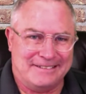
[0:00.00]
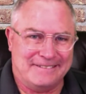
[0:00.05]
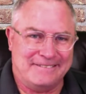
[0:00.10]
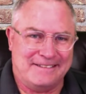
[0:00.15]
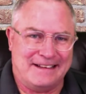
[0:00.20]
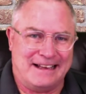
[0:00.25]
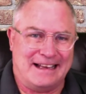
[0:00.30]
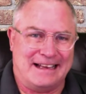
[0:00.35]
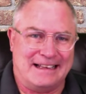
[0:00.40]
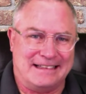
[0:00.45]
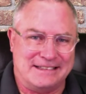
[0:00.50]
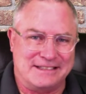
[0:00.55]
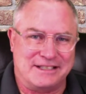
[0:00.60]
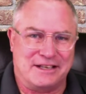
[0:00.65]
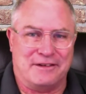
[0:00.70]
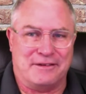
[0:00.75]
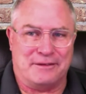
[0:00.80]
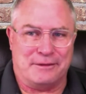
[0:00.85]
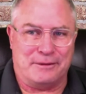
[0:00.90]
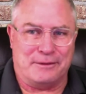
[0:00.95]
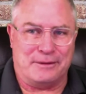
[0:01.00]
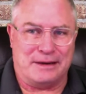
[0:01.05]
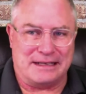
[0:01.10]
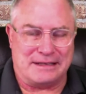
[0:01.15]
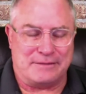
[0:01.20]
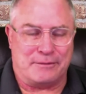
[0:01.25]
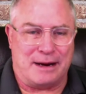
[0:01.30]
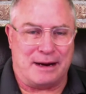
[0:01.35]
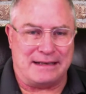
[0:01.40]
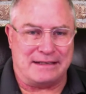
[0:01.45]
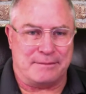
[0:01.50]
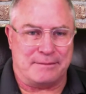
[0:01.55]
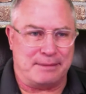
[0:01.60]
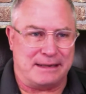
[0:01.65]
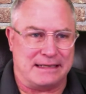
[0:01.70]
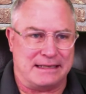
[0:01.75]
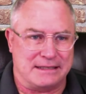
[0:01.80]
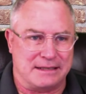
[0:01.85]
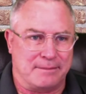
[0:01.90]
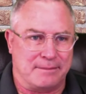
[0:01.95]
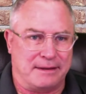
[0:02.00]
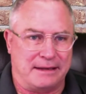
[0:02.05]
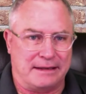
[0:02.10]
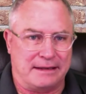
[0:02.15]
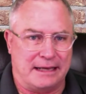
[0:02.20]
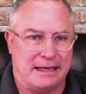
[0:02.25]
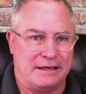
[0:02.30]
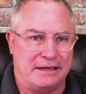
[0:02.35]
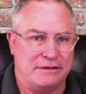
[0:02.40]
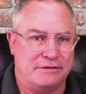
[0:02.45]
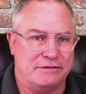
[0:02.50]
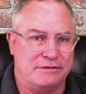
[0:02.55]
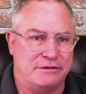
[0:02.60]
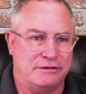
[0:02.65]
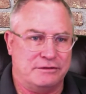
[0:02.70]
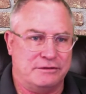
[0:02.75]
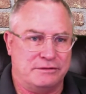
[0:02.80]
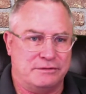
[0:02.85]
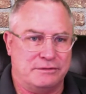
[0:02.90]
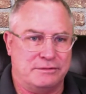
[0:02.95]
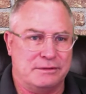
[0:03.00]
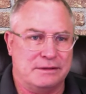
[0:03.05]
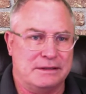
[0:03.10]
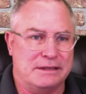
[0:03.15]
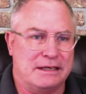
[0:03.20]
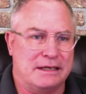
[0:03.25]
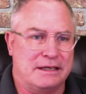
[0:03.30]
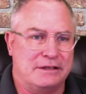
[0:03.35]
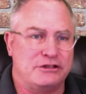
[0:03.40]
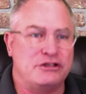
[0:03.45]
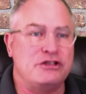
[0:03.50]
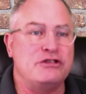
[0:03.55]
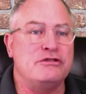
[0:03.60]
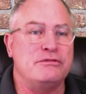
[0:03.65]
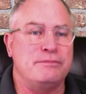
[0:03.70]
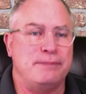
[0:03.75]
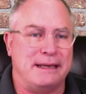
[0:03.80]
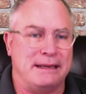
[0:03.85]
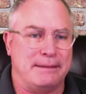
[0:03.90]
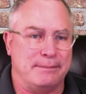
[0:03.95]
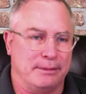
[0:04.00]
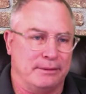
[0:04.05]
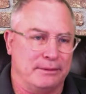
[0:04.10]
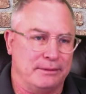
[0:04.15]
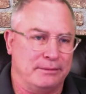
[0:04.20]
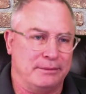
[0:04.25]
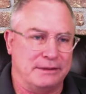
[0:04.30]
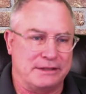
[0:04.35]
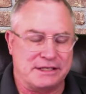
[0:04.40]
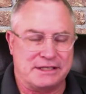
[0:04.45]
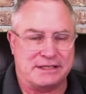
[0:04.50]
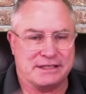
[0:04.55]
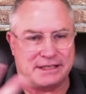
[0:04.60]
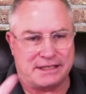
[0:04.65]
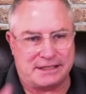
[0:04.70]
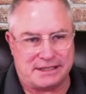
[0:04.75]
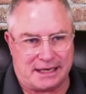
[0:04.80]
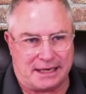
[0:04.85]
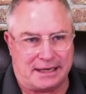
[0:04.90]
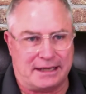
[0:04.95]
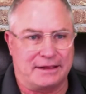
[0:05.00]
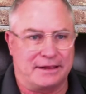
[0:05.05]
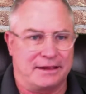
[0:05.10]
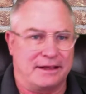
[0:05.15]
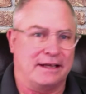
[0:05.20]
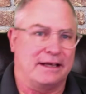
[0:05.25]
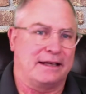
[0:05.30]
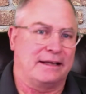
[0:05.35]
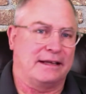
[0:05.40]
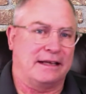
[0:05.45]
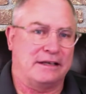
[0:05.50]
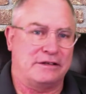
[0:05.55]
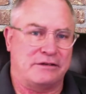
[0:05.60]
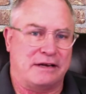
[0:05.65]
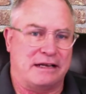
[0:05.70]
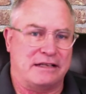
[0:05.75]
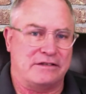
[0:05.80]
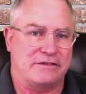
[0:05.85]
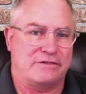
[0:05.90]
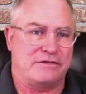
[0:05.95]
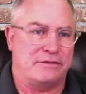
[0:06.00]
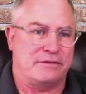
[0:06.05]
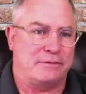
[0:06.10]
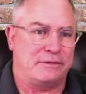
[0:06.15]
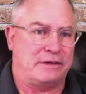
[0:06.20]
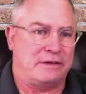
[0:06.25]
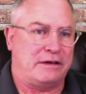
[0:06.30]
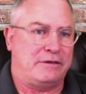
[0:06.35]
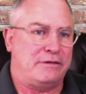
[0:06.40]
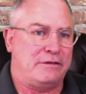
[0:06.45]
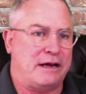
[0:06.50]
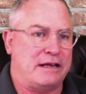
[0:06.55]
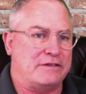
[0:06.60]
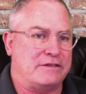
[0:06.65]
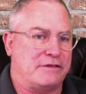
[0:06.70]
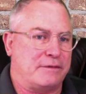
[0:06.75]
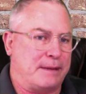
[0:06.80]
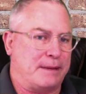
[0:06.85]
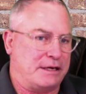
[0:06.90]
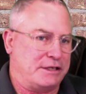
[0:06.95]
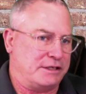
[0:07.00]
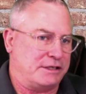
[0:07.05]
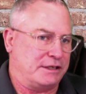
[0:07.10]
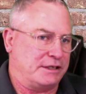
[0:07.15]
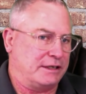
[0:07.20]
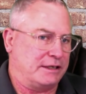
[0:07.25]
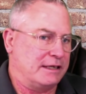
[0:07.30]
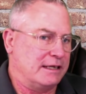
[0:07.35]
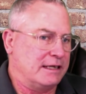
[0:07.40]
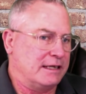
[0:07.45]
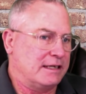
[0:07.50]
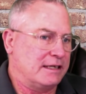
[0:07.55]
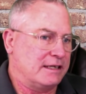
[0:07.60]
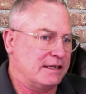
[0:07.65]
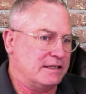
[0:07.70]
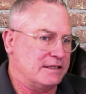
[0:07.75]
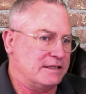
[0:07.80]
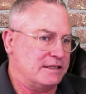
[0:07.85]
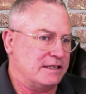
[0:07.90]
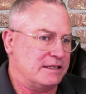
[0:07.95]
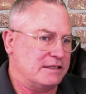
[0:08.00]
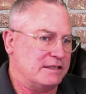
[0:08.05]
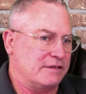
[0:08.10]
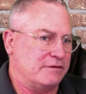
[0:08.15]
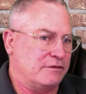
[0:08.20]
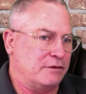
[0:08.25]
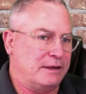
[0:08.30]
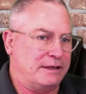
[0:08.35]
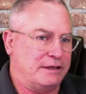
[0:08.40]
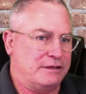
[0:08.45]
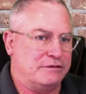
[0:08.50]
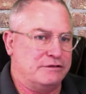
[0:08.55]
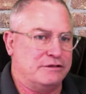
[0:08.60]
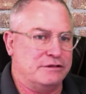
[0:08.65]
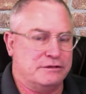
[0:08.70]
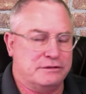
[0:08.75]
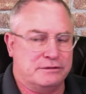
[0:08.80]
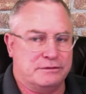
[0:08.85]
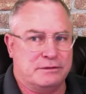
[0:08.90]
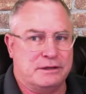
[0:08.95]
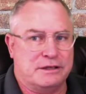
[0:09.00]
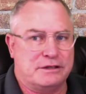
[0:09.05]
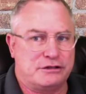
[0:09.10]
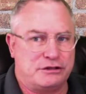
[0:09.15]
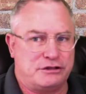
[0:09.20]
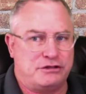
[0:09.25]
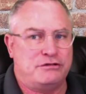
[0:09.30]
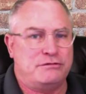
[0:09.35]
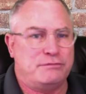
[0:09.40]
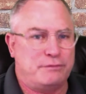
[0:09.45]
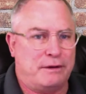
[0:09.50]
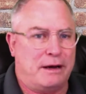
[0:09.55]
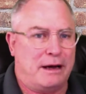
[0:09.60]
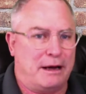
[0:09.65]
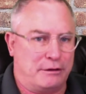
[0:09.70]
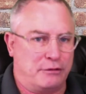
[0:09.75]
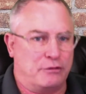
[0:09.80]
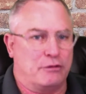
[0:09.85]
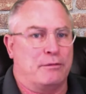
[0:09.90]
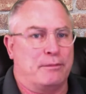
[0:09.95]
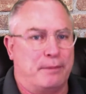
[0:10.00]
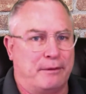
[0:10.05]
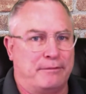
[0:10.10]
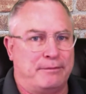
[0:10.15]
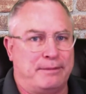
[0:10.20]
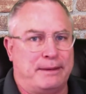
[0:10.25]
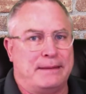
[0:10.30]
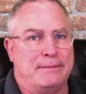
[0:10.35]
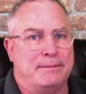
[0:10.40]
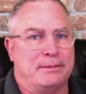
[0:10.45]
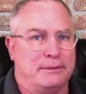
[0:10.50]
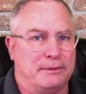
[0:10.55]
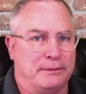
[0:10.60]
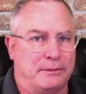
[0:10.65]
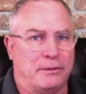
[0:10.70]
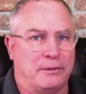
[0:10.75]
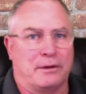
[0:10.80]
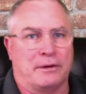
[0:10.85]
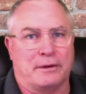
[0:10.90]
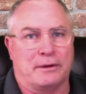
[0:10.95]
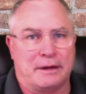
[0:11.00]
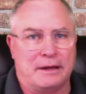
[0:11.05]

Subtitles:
and so it winds up being something that you do to people, which is the second thing. That transformation consists of what you do to a group of people or